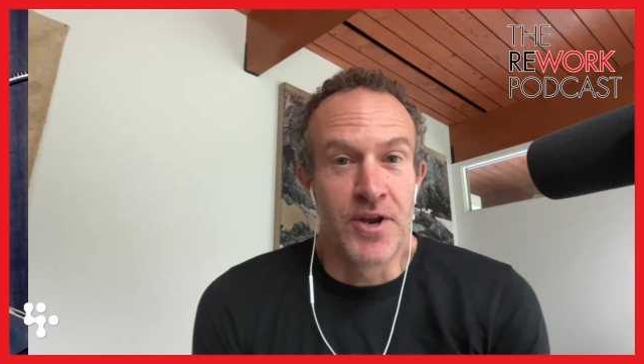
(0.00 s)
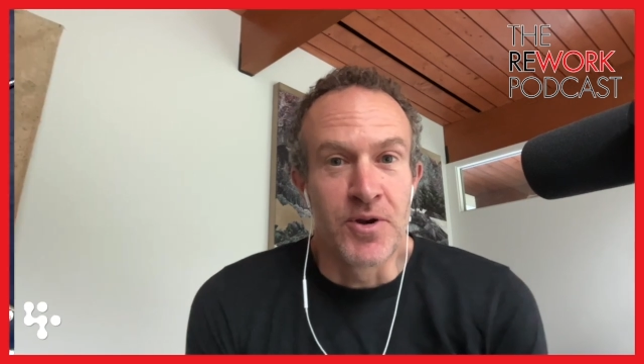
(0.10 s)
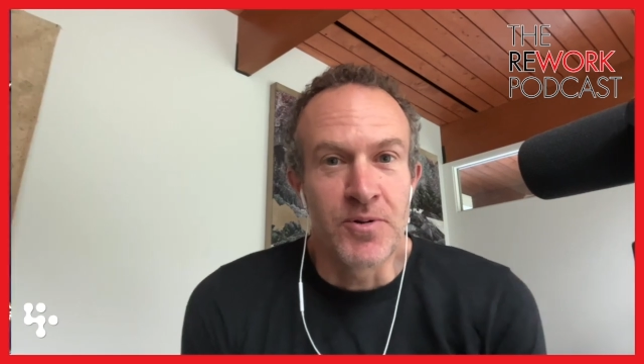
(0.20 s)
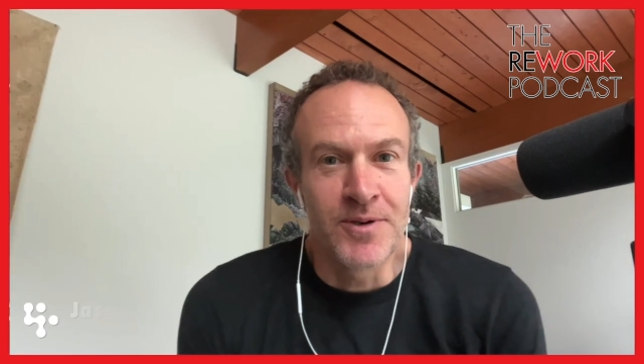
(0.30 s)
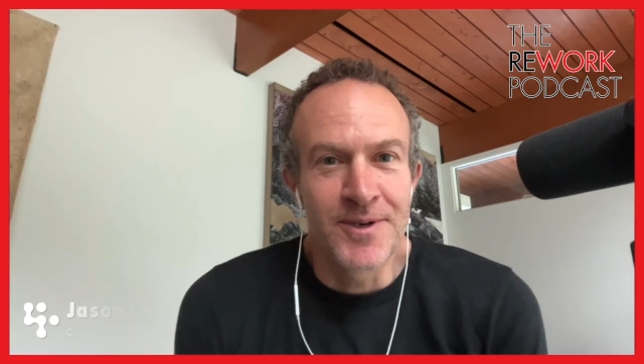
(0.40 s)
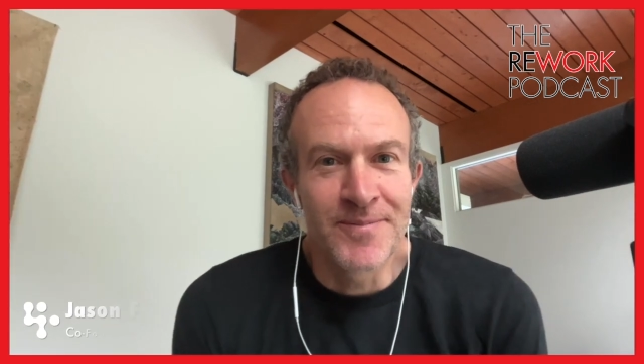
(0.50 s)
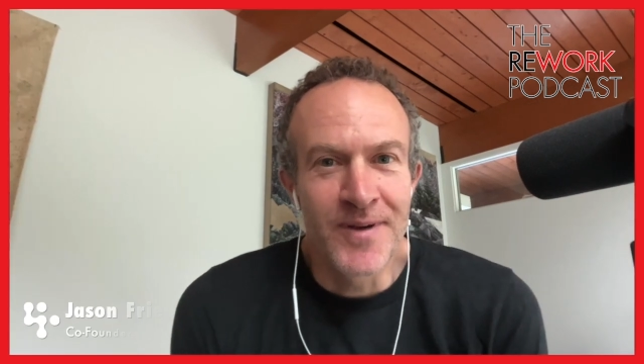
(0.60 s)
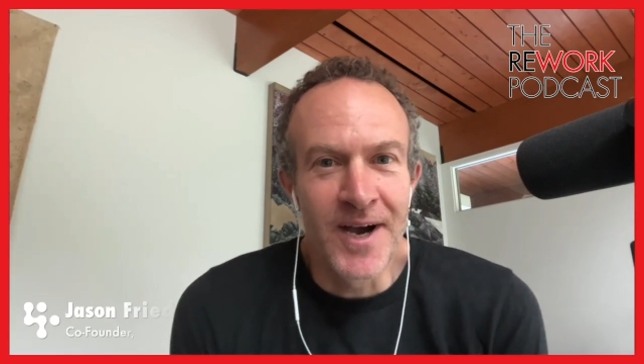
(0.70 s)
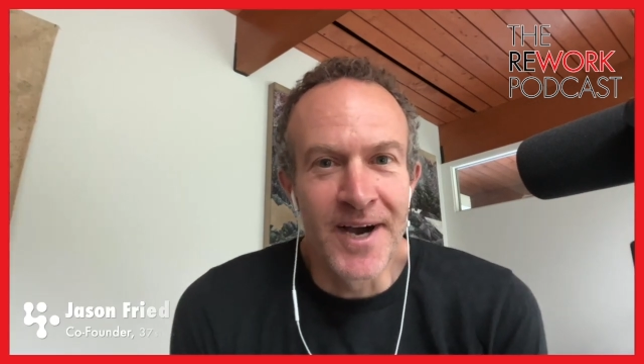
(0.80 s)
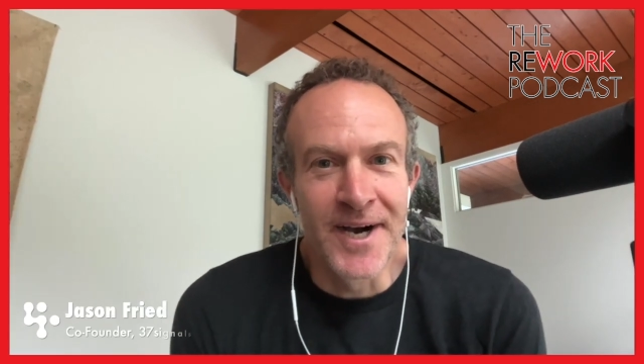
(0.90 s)
new.
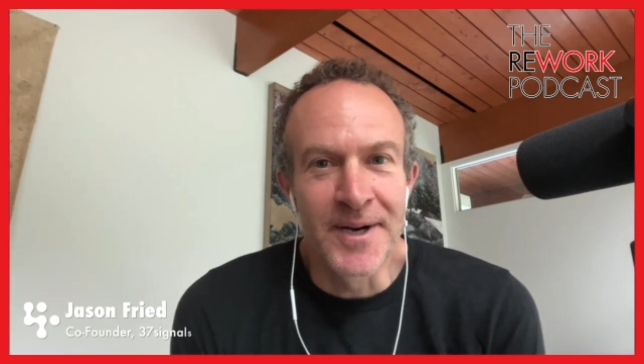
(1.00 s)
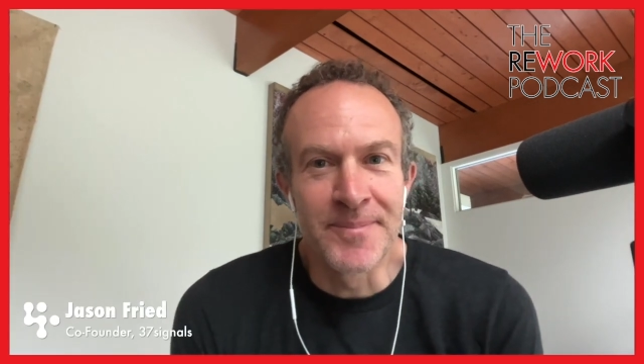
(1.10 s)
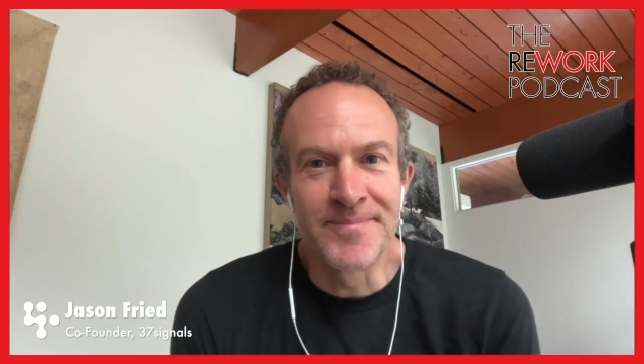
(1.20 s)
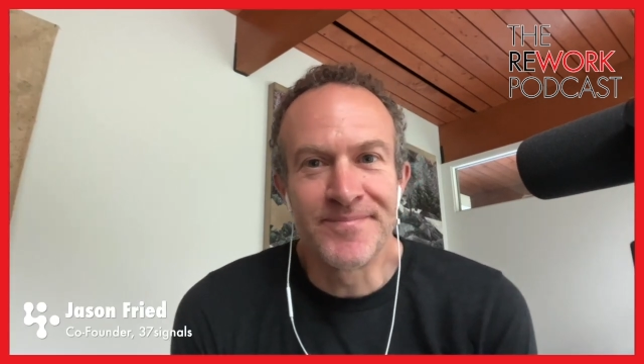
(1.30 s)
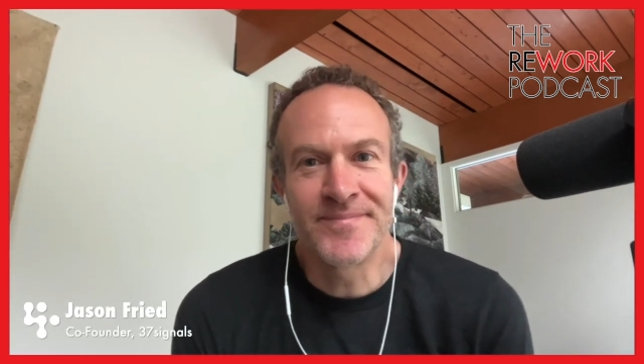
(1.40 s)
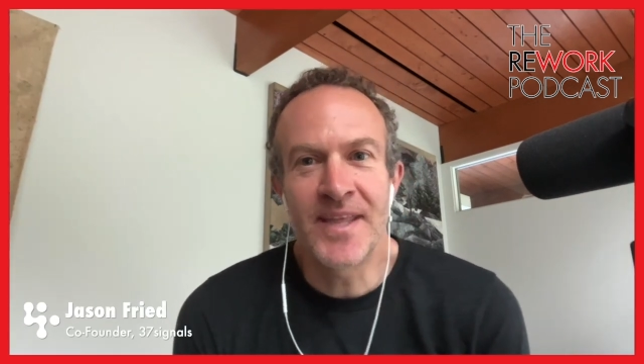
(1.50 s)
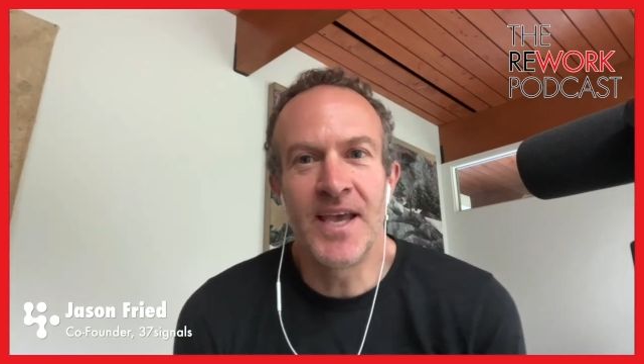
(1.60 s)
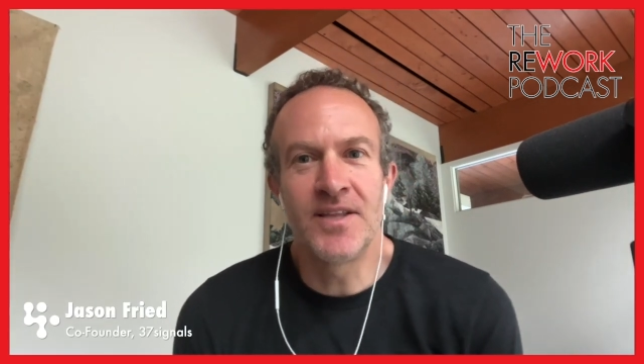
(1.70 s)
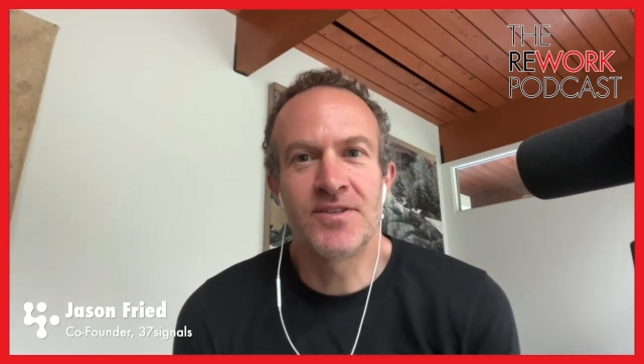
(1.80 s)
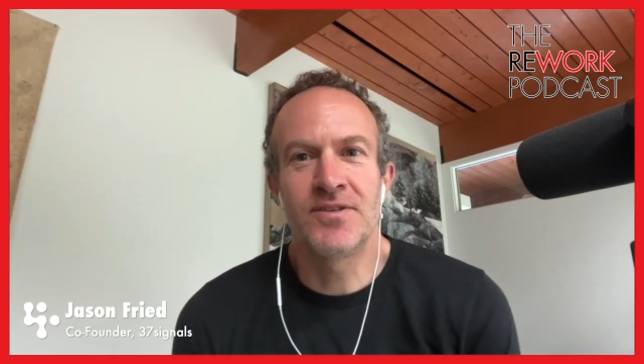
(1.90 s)

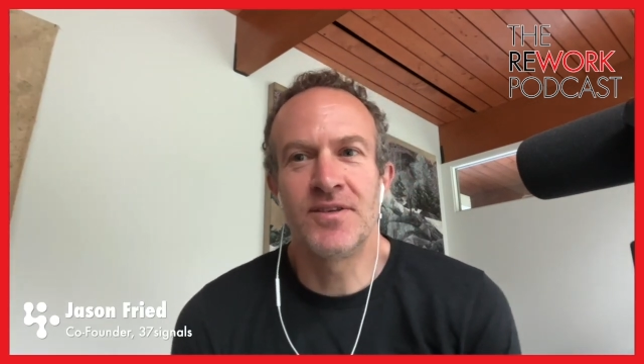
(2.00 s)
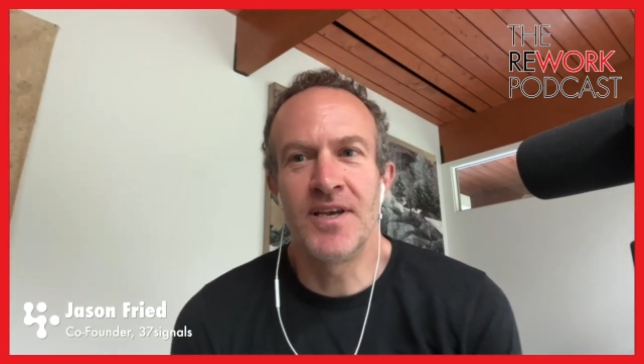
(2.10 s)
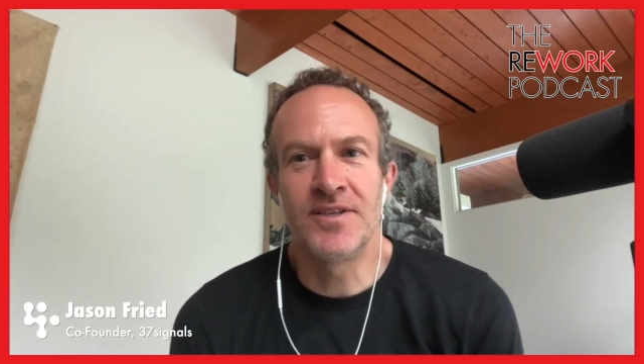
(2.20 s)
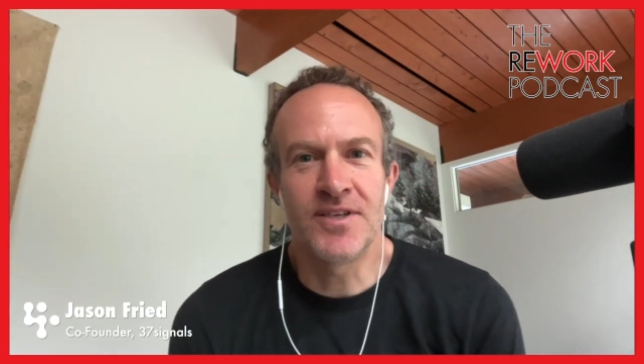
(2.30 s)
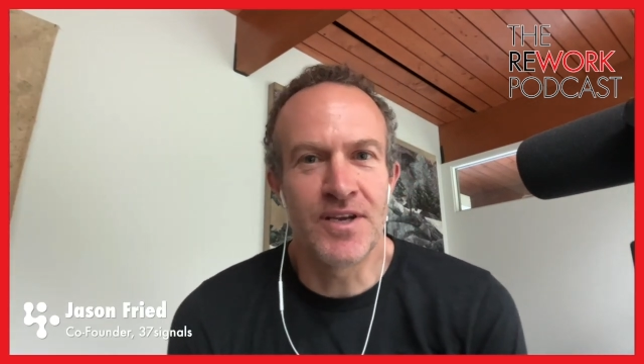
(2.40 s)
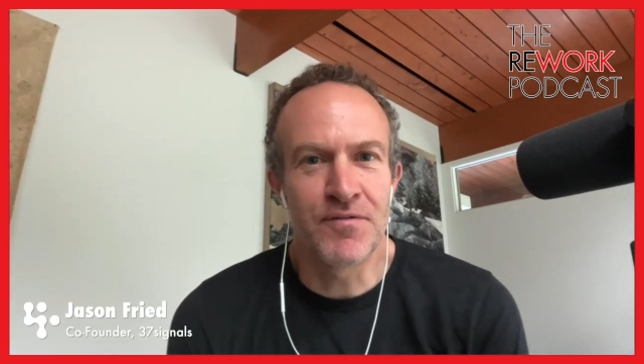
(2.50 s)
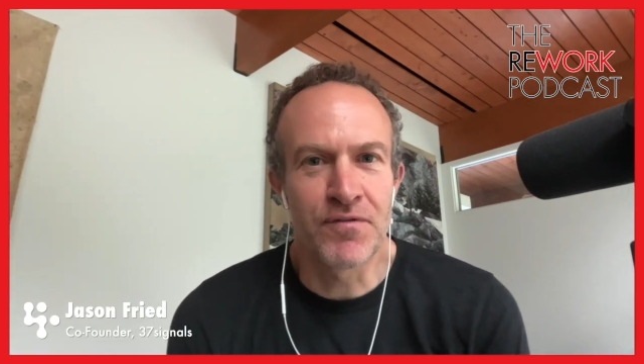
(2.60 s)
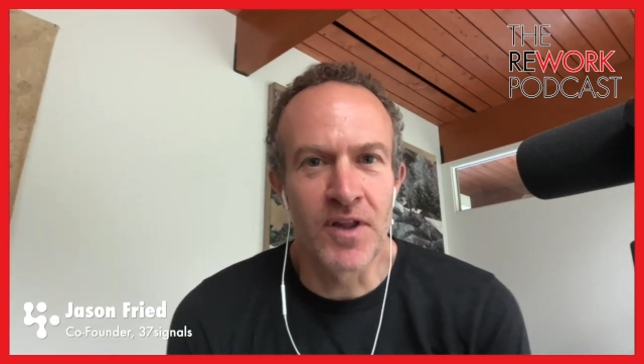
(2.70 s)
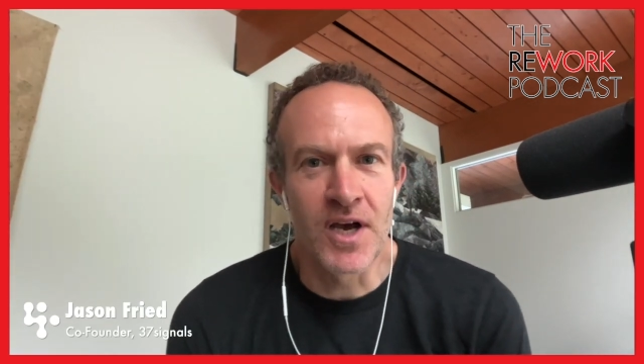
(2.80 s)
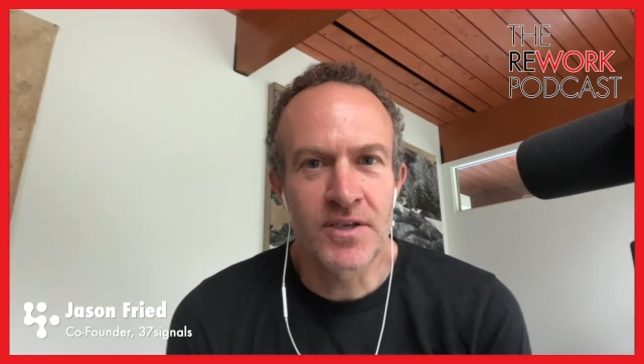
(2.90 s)
It's in
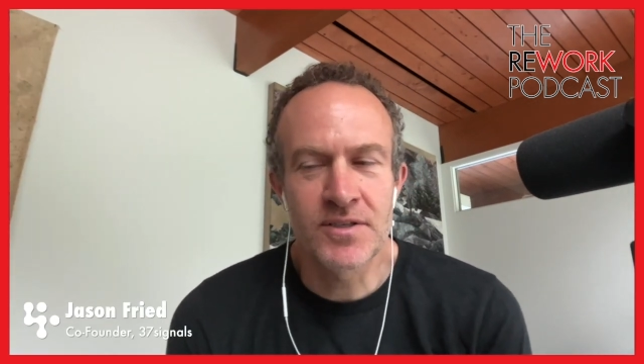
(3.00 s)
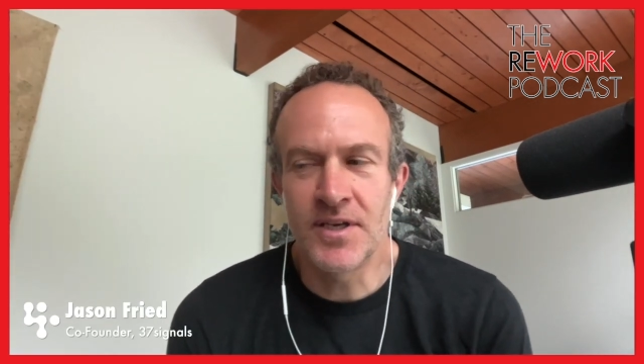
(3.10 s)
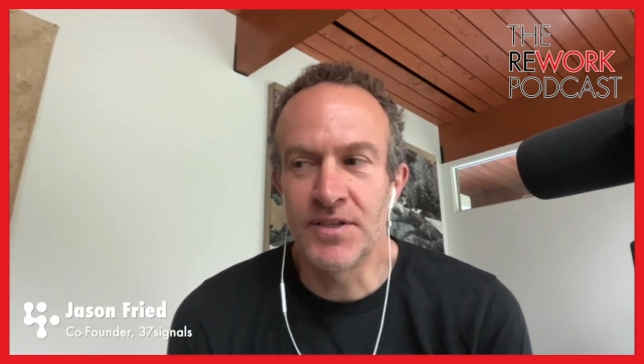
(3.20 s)
flux.